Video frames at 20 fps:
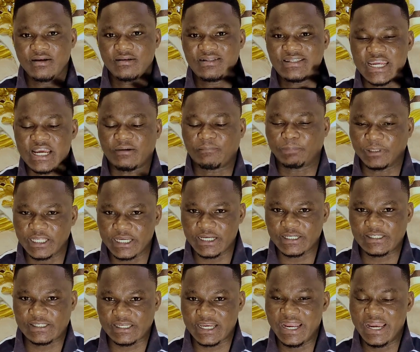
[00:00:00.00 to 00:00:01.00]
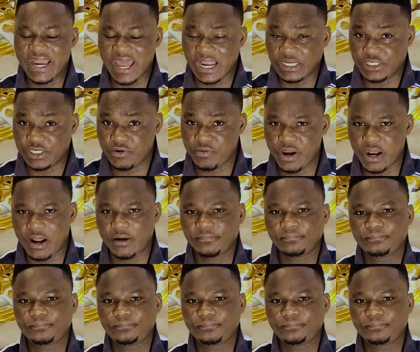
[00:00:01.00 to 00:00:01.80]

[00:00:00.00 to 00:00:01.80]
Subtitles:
take place in Nigeria,